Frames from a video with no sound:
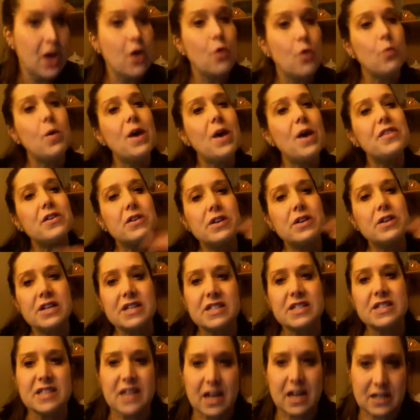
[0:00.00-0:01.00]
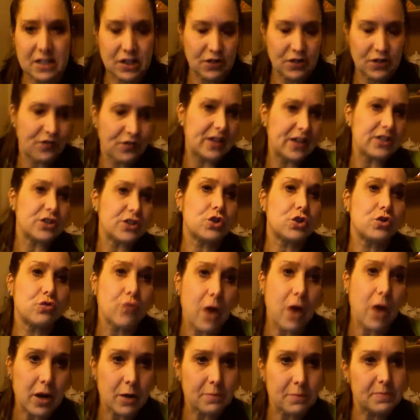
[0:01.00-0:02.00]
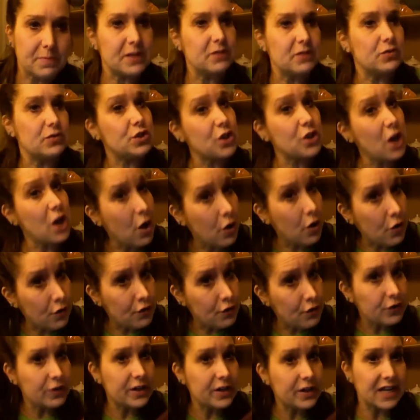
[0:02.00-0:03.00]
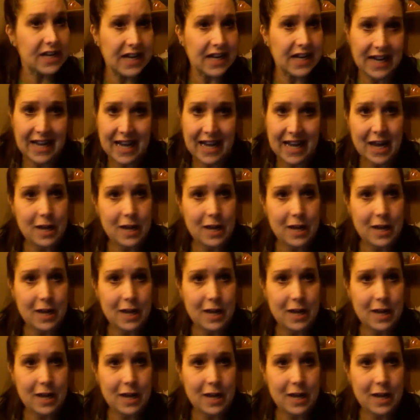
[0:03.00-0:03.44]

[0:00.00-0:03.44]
whether it is sex offense, drug abuse, overeating,